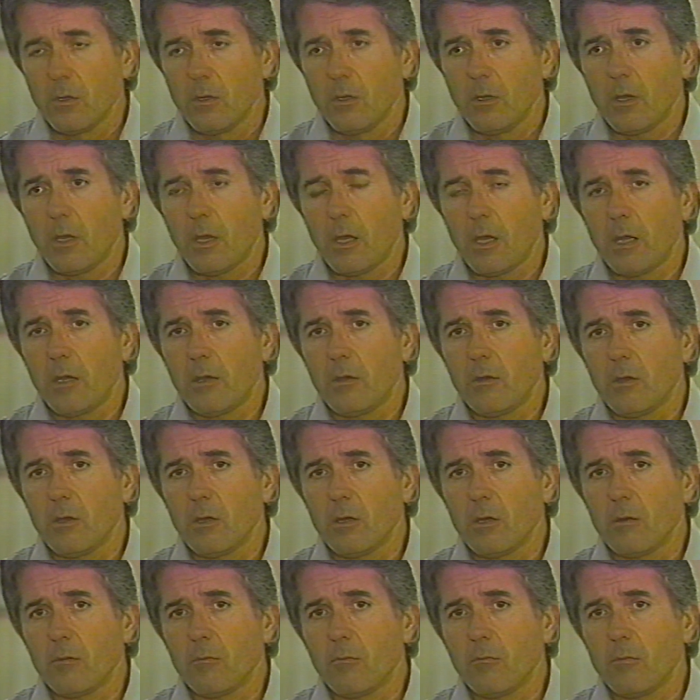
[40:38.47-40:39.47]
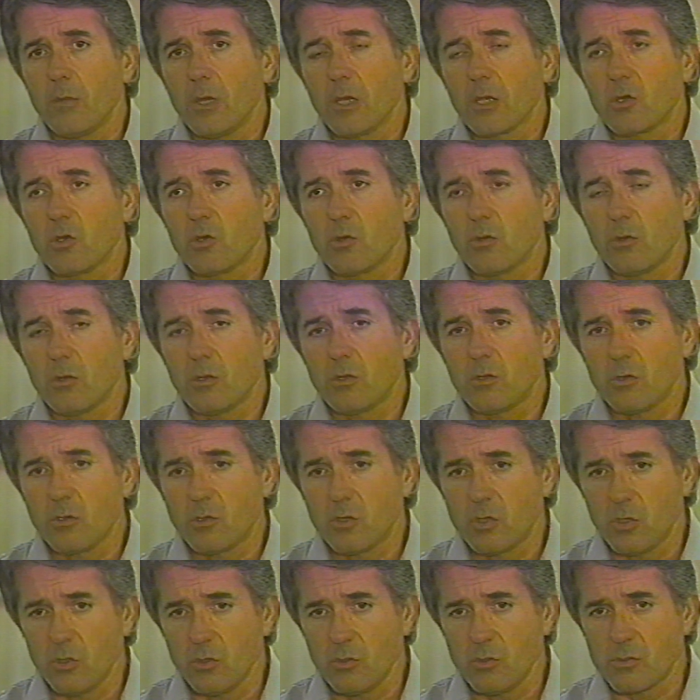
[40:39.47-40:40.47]
and make sure that your
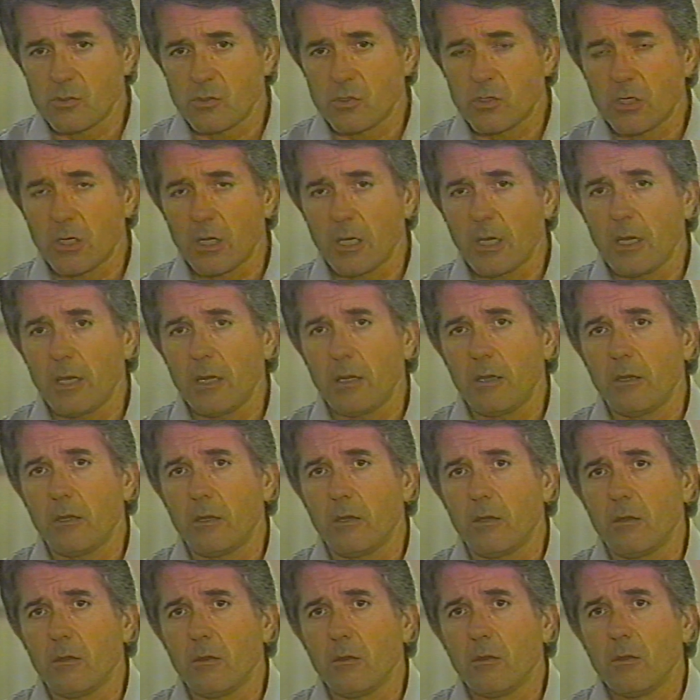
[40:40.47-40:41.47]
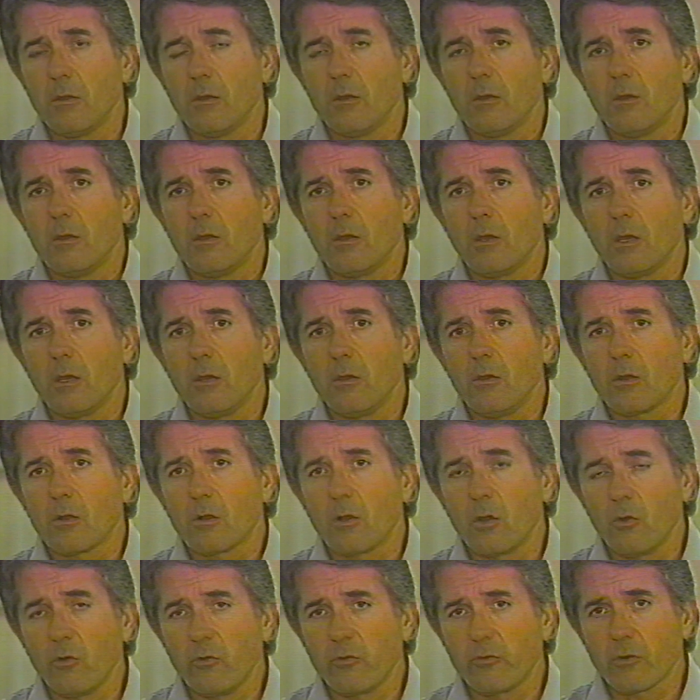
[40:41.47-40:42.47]
shoes are shined and your
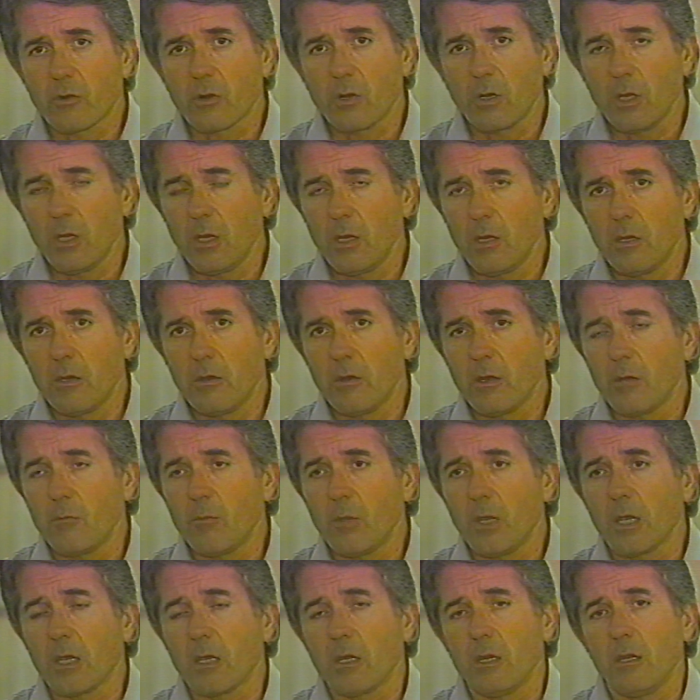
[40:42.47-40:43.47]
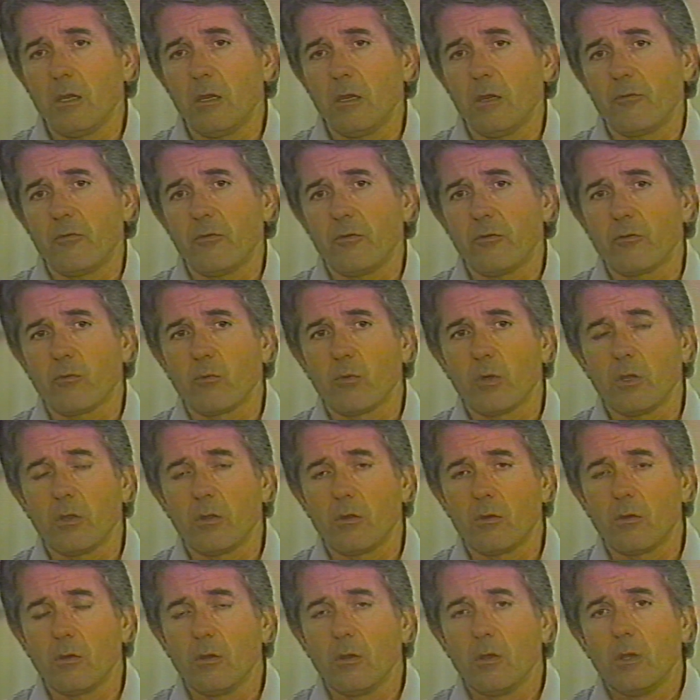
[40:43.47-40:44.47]
clothes are clean. It doesn't make any difference
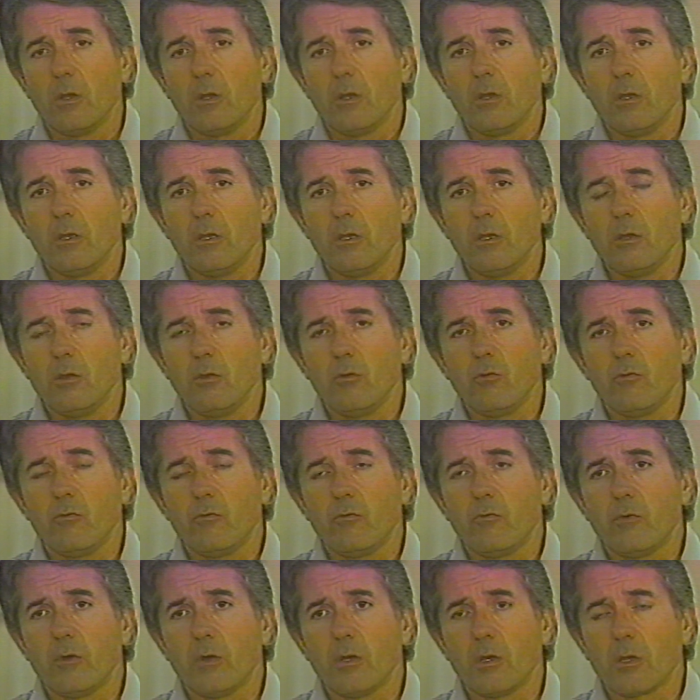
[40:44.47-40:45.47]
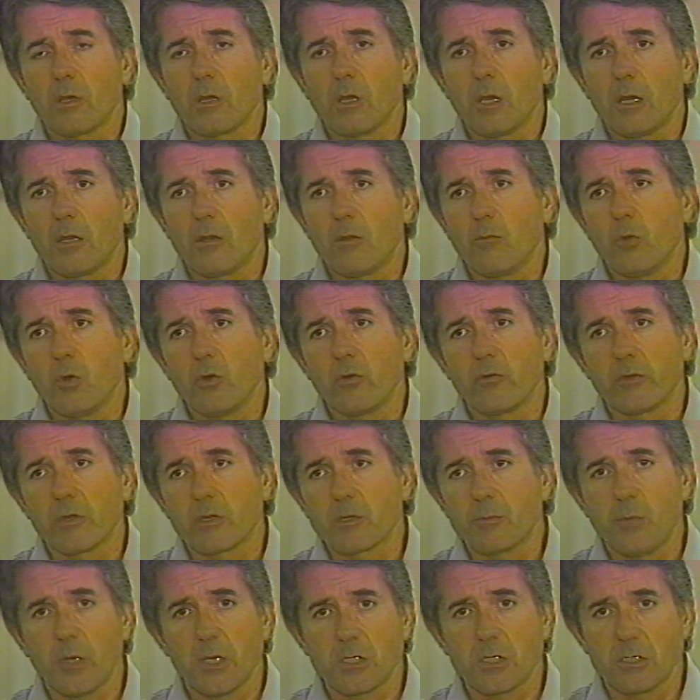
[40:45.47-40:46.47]
whether you've got the most
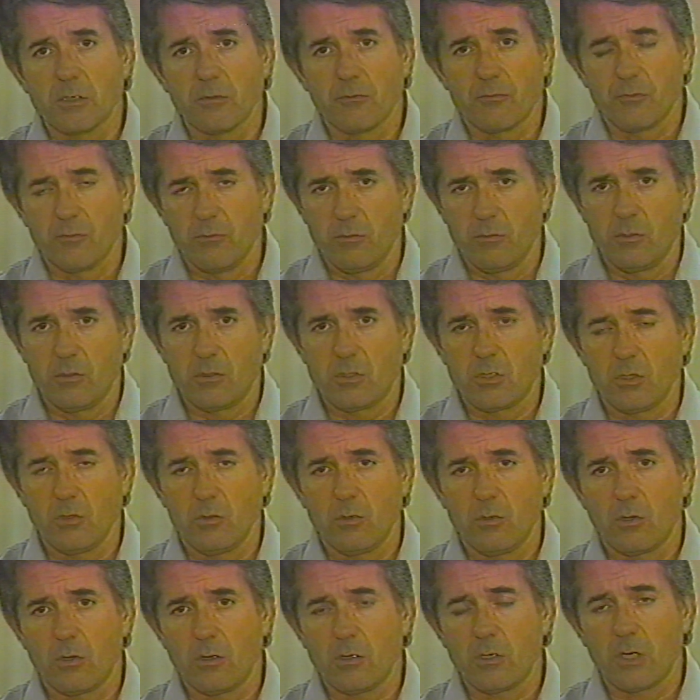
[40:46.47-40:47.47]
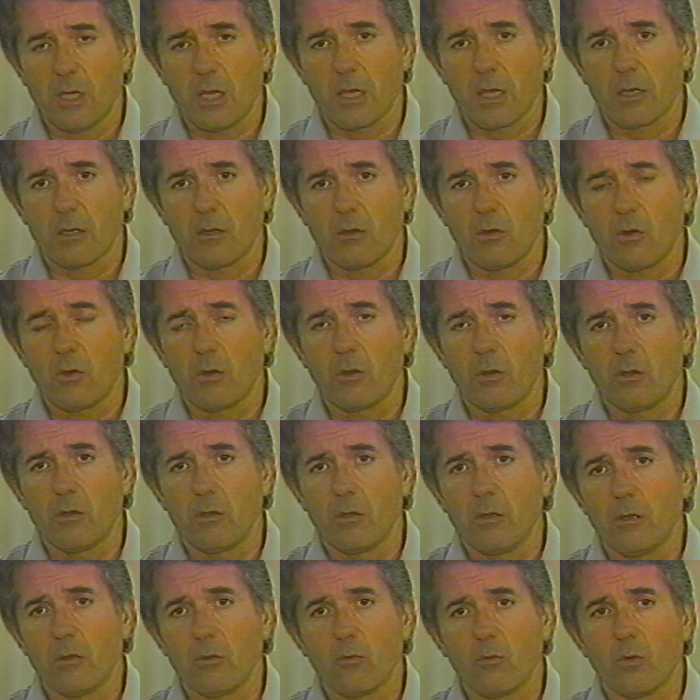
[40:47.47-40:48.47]
expensive suit or jacket on
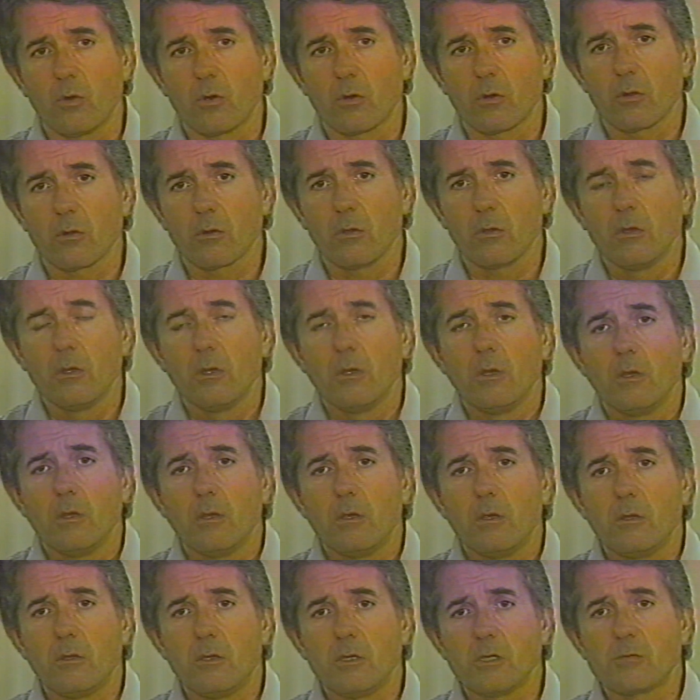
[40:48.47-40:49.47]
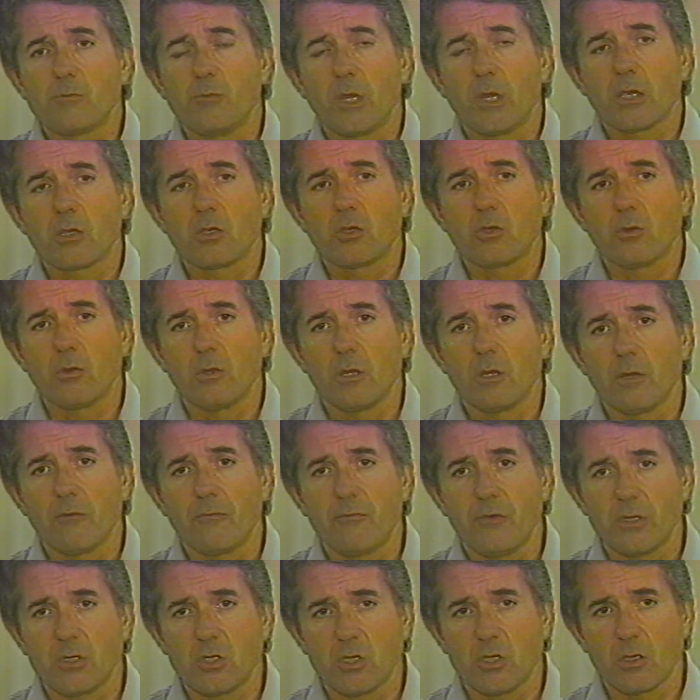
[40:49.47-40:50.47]
in the world. It just makes sure that
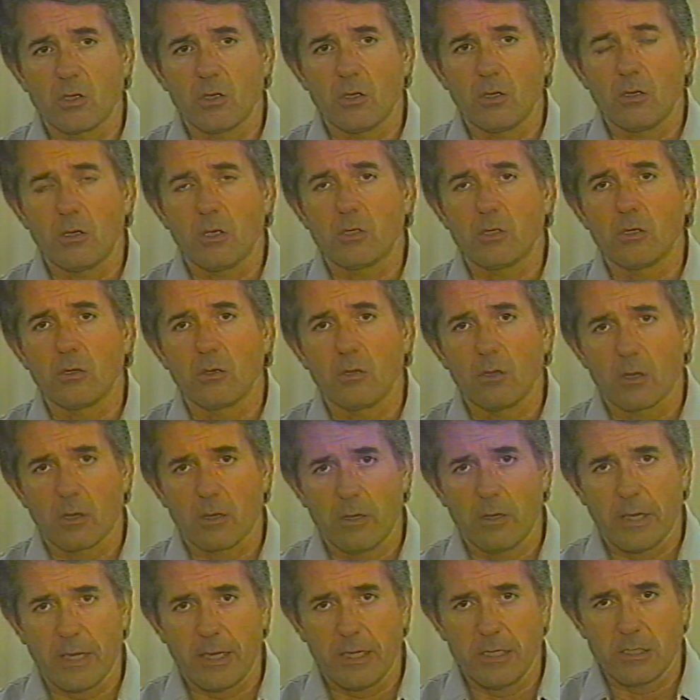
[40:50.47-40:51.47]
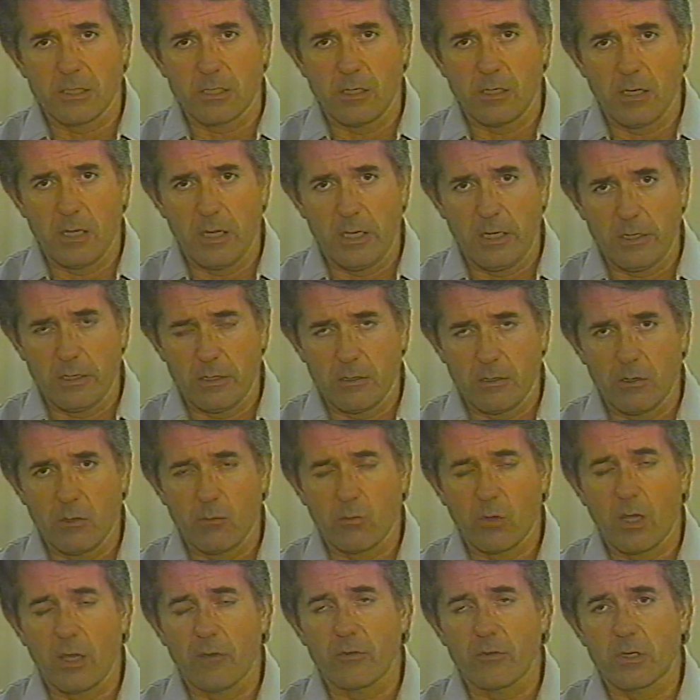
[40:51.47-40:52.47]
it fits you good and that you look nice and neat and
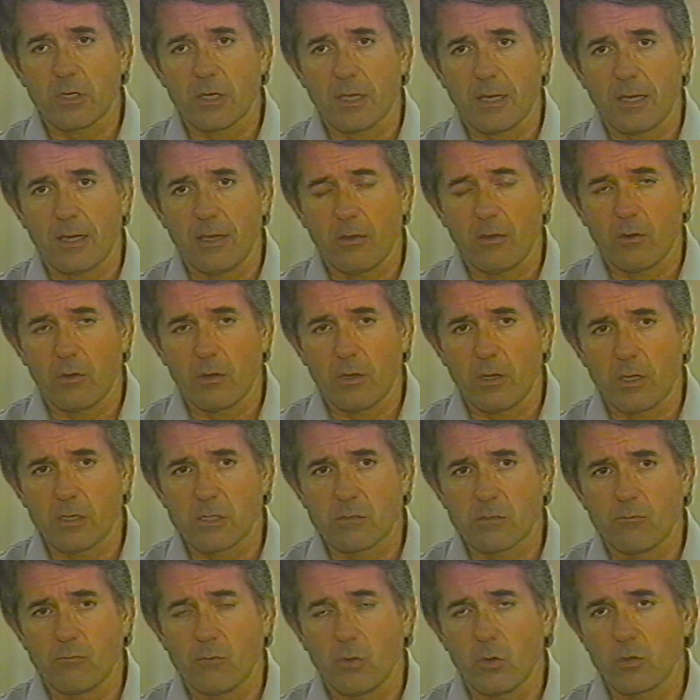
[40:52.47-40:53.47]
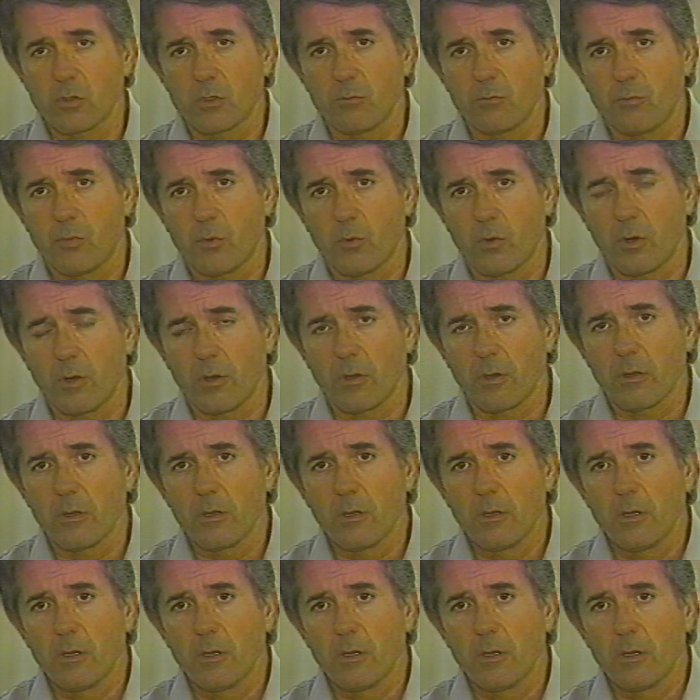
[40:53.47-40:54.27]
you have a tie on. That's most important.